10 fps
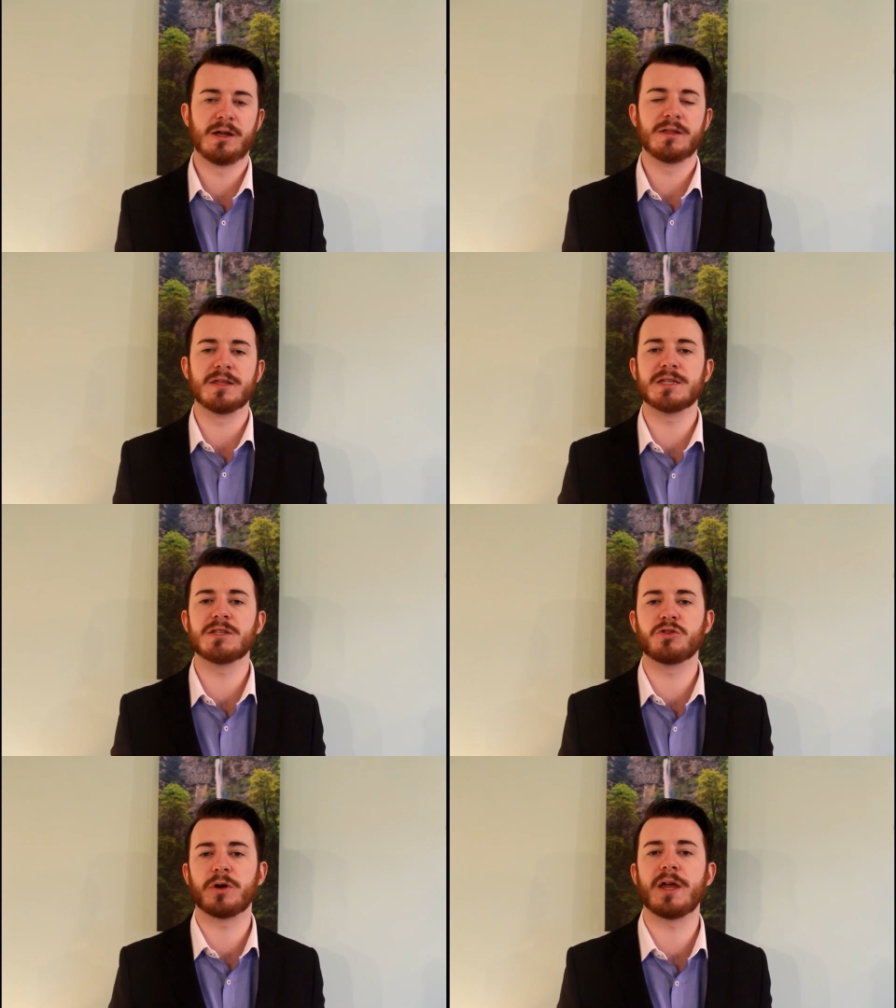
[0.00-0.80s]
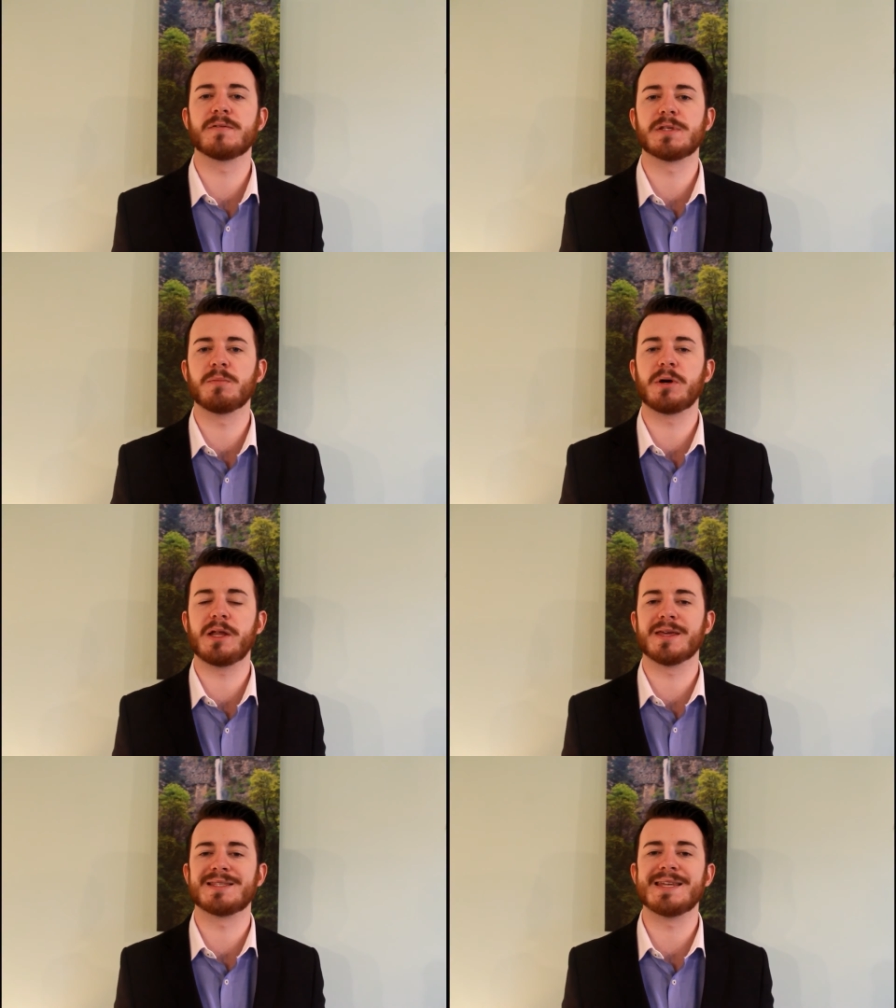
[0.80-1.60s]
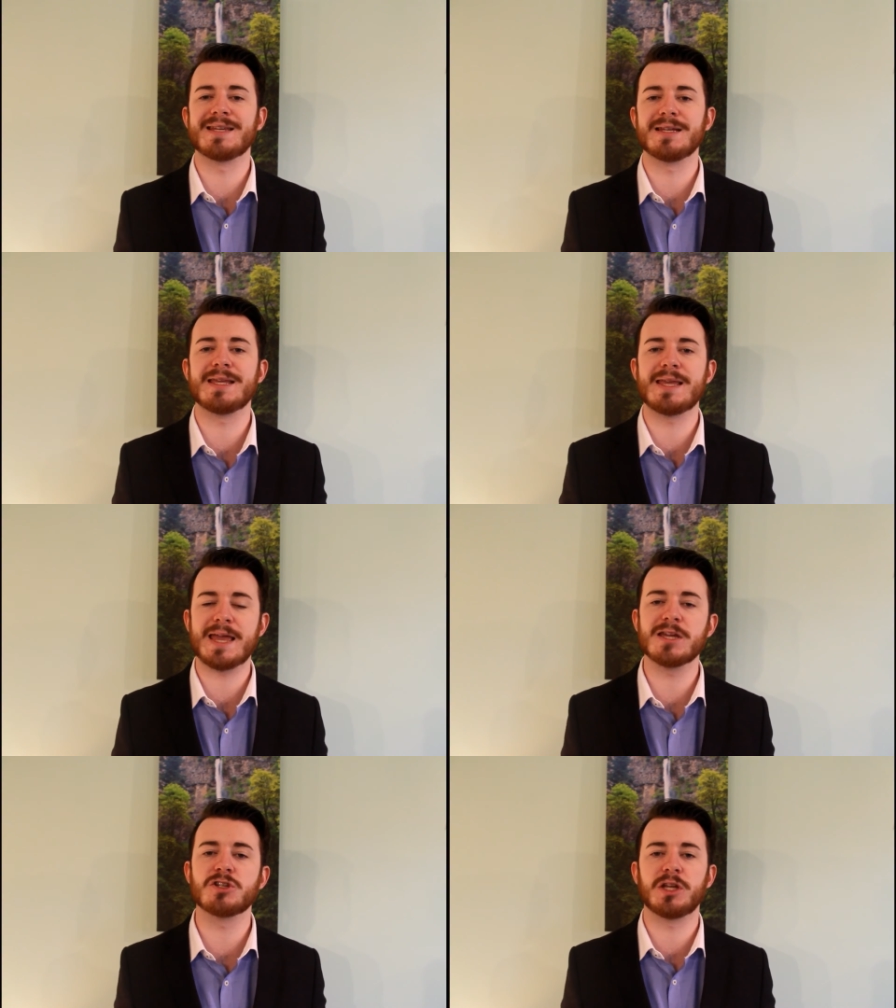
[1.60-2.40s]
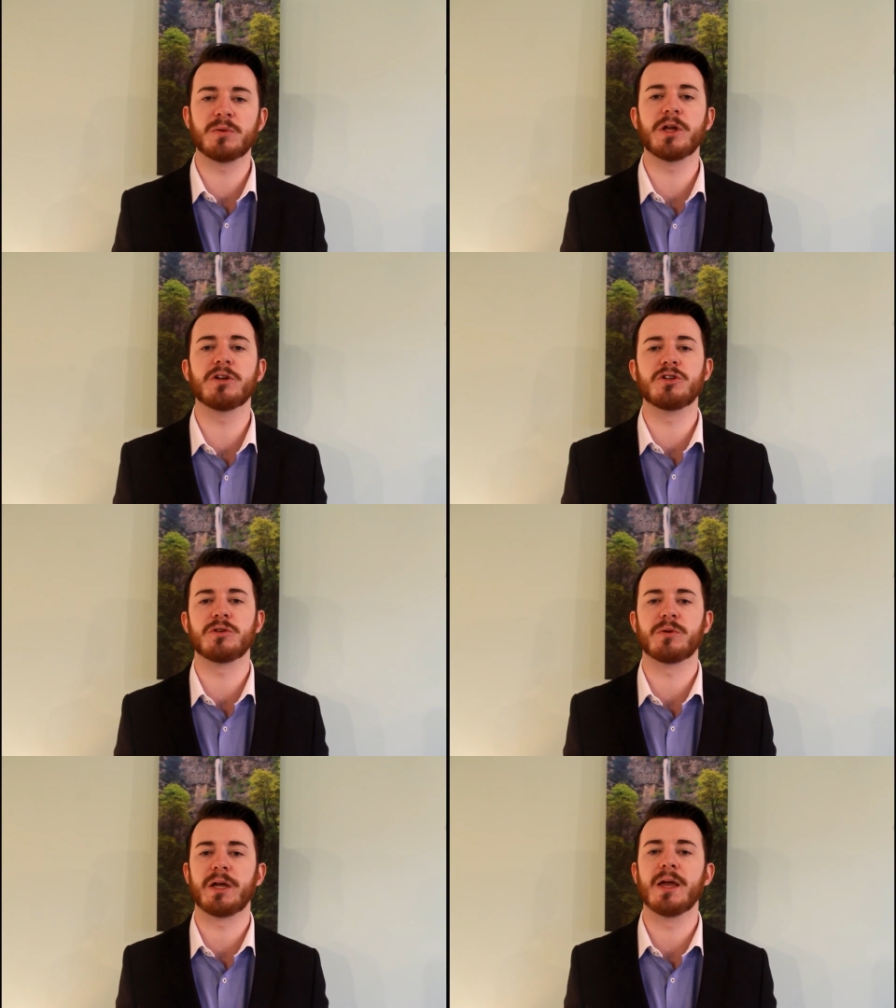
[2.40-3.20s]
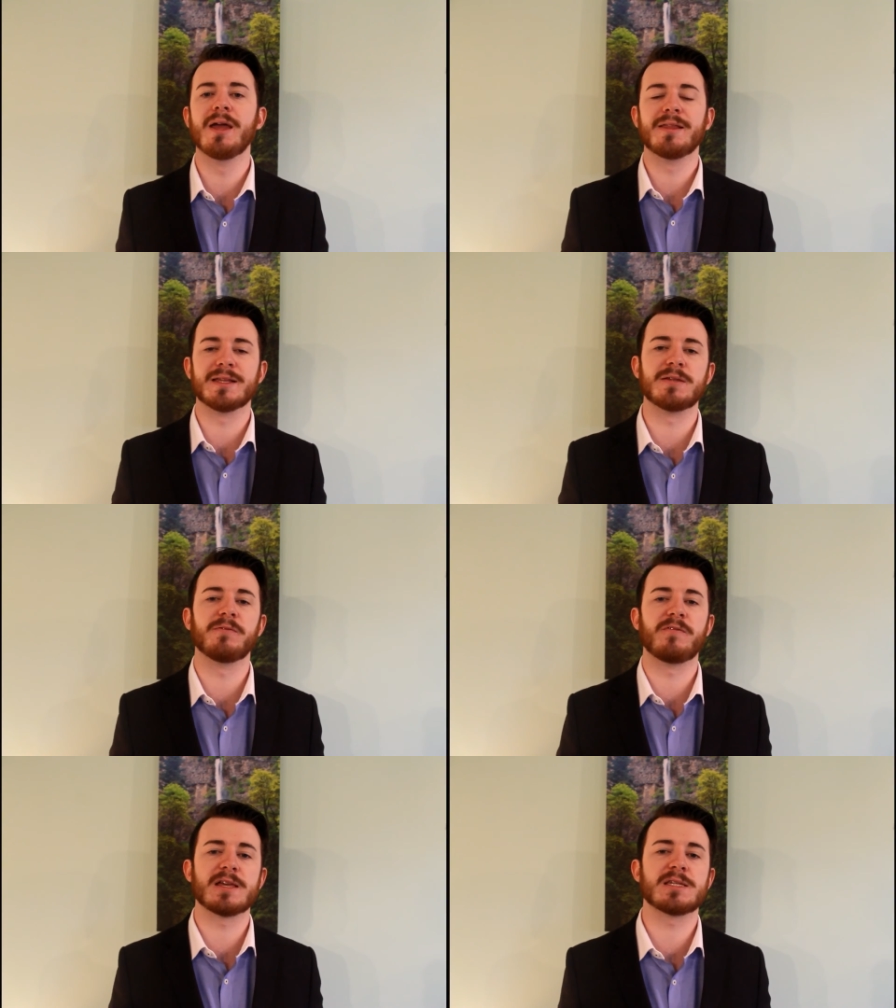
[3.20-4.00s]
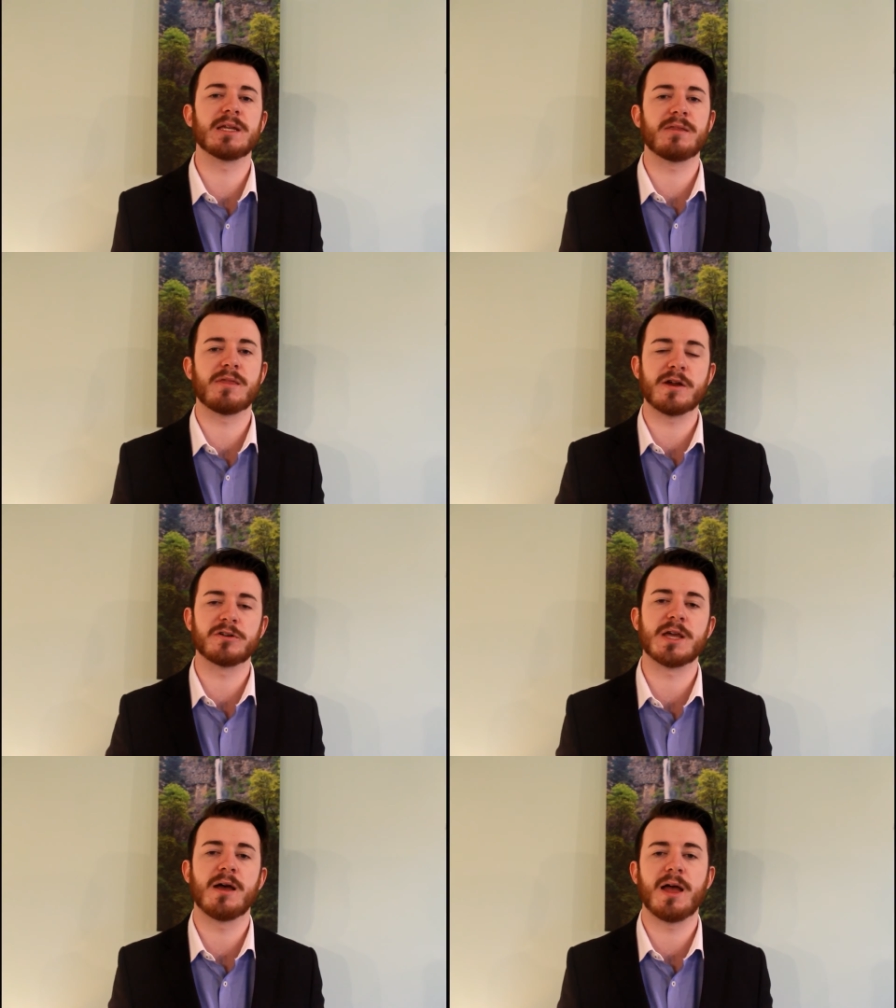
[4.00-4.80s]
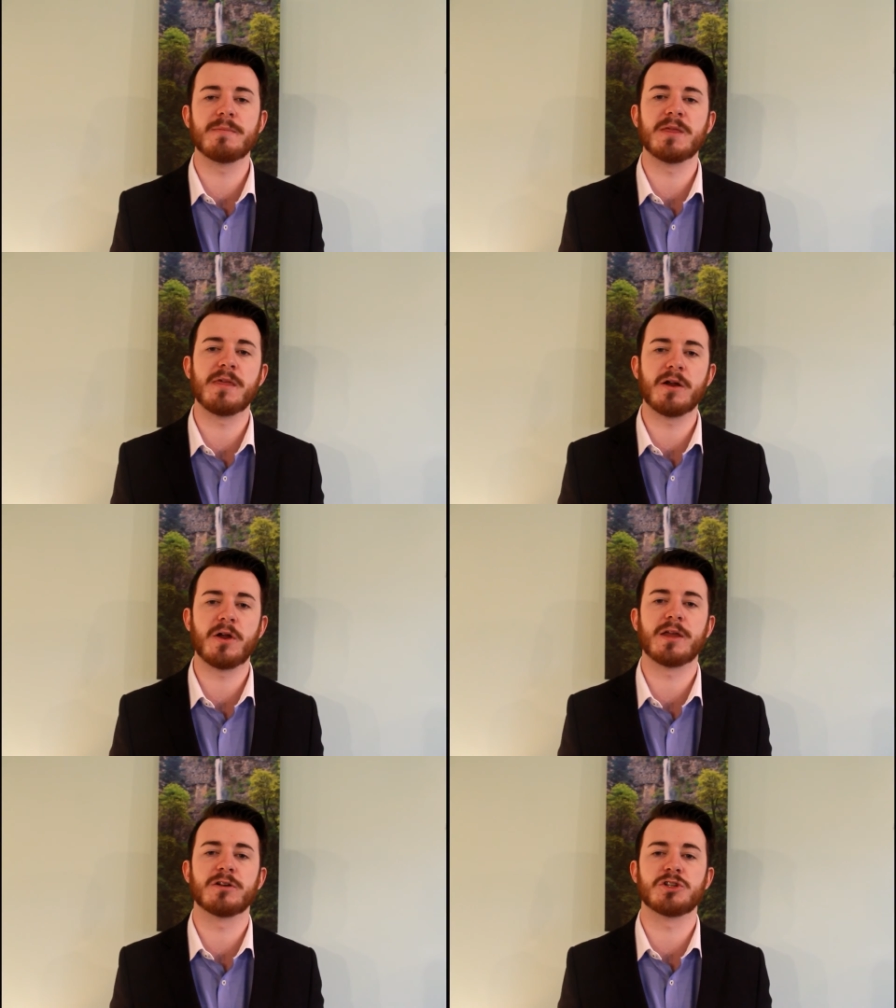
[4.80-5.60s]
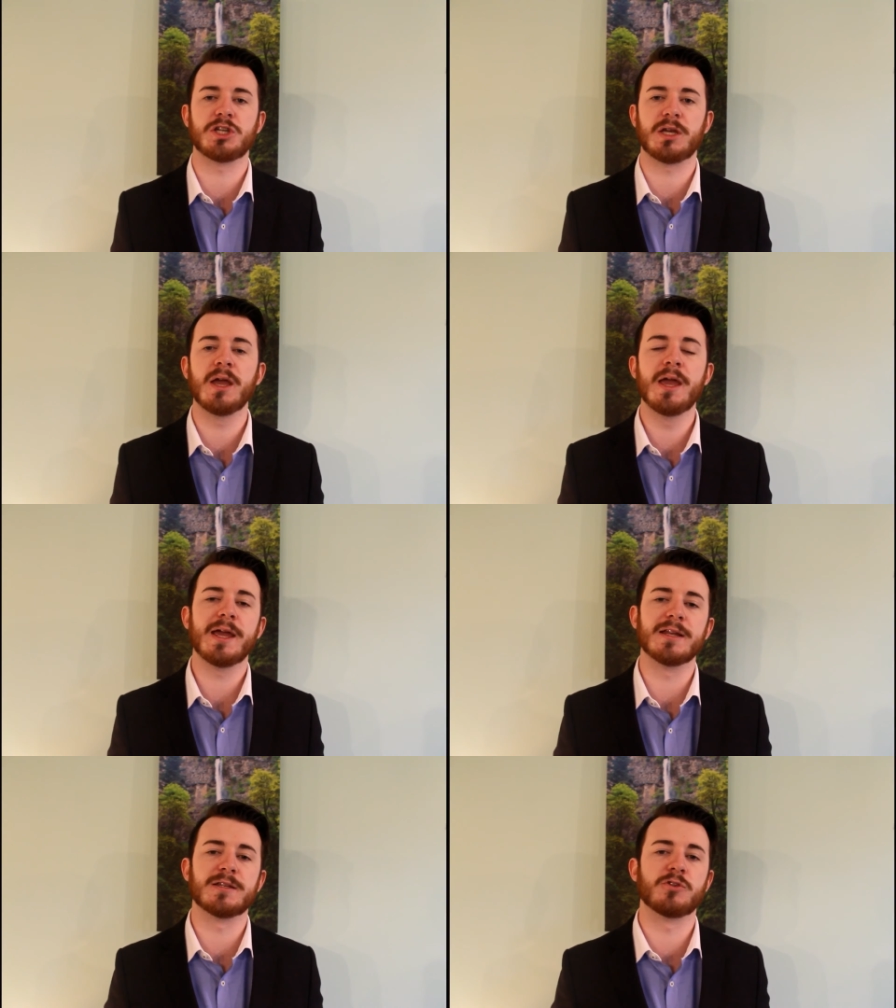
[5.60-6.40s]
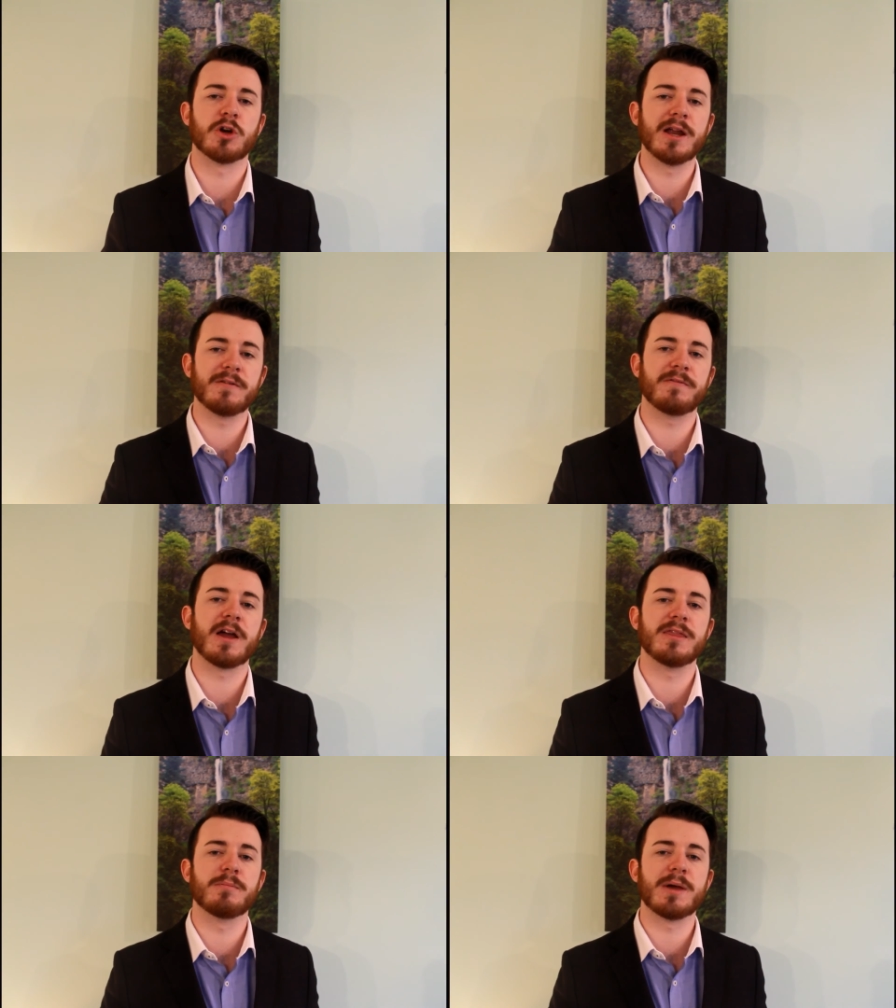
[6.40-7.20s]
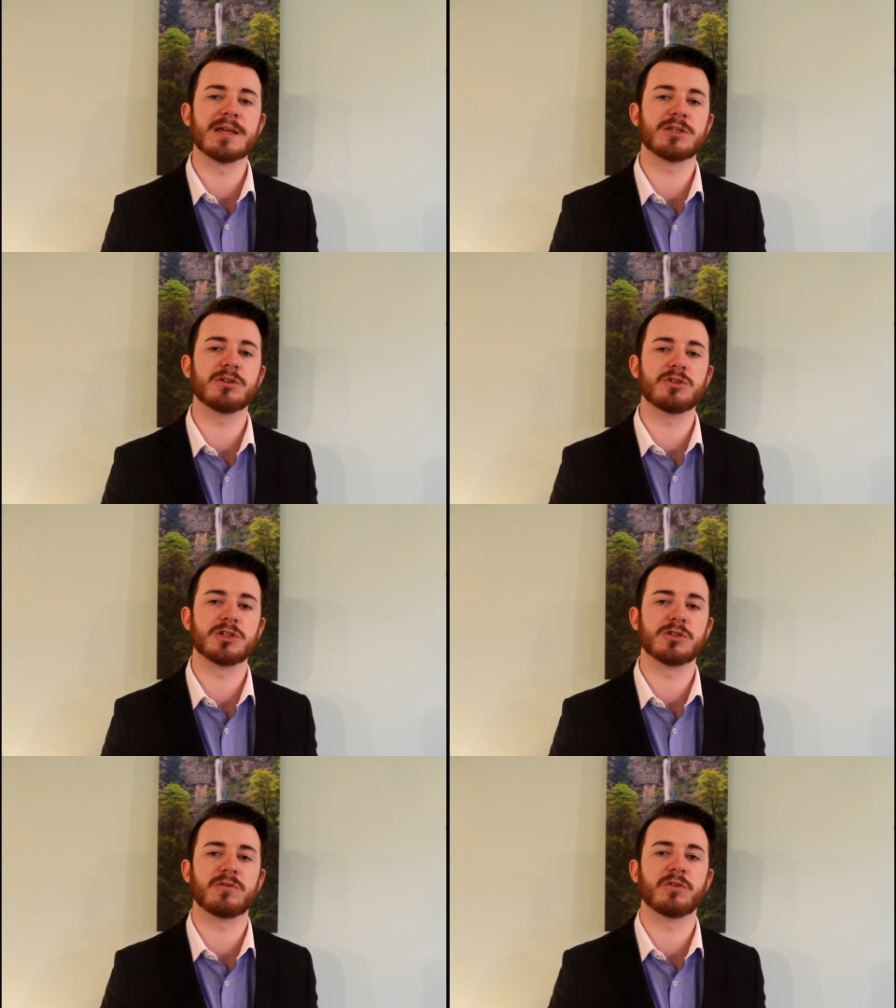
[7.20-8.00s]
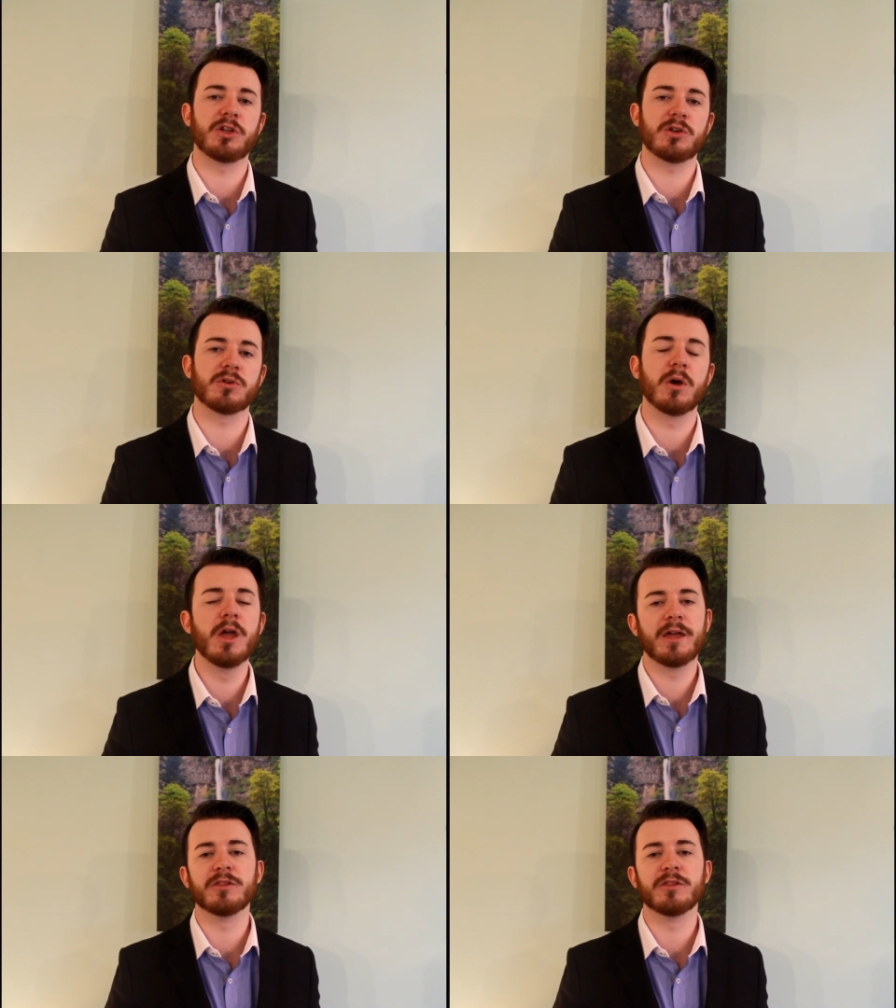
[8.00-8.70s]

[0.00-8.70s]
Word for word: This is a trait of somebody that's engaged in what you're doing, that's investing their time and their energy into trying to find the best solutions for you.